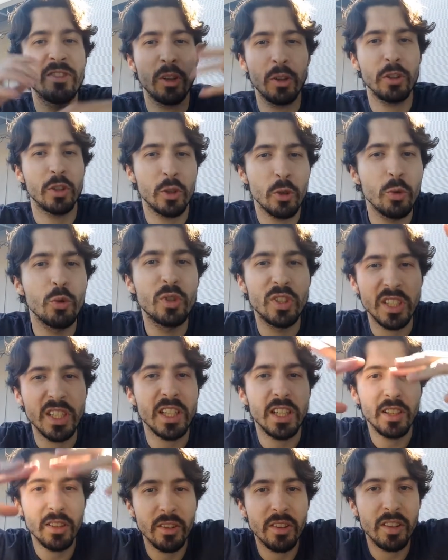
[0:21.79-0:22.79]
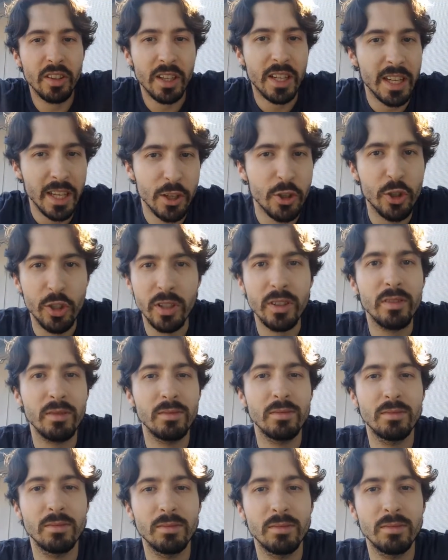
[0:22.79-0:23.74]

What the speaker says: using the kitchen,